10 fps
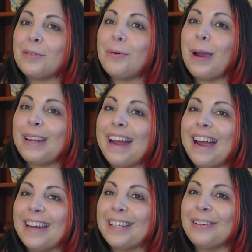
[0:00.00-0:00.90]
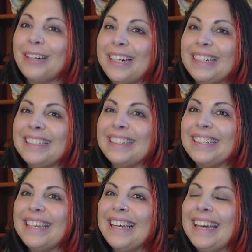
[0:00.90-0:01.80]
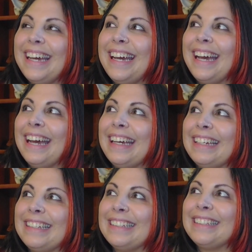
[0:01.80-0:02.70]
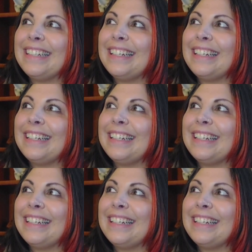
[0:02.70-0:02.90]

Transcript: quite accurate. And